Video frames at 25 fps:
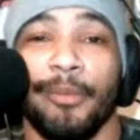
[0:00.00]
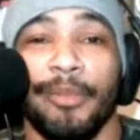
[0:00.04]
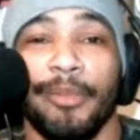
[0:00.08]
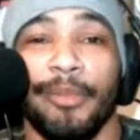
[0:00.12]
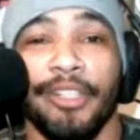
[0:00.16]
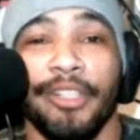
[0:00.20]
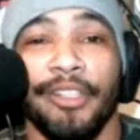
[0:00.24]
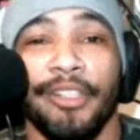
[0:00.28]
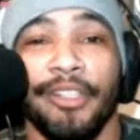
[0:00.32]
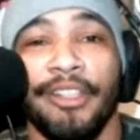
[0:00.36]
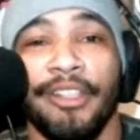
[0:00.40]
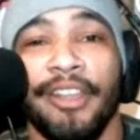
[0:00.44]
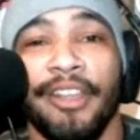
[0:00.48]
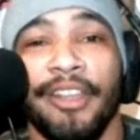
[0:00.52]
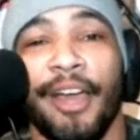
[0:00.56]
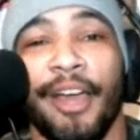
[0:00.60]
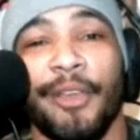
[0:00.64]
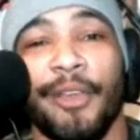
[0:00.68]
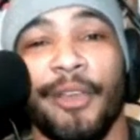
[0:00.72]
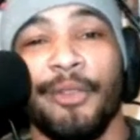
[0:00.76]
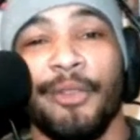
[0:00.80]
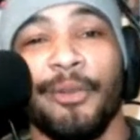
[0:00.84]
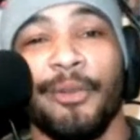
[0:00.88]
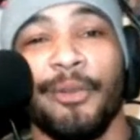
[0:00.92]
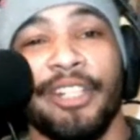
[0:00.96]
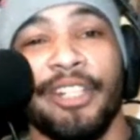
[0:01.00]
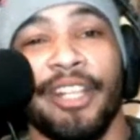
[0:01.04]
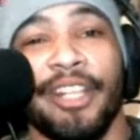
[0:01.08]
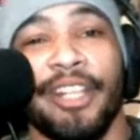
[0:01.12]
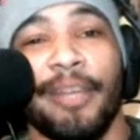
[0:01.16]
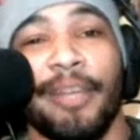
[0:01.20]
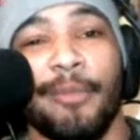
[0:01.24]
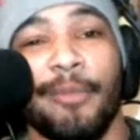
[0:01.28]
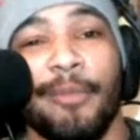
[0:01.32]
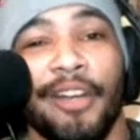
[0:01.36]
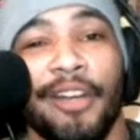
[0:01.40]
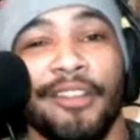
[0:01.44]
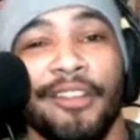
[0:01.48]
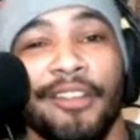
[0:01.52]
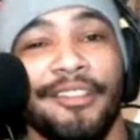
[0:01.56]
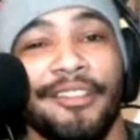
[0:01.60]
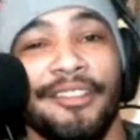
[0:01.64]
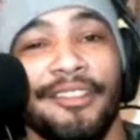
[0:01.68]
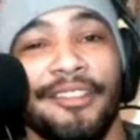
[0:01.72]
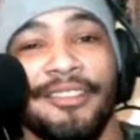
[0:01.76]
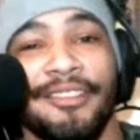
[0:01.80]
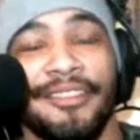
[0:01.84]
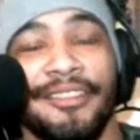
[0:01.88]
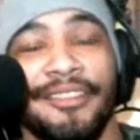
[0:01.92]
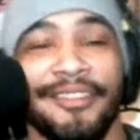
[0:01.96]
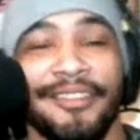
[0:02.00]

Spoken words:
Therapy. How you doing tonight, Marlon?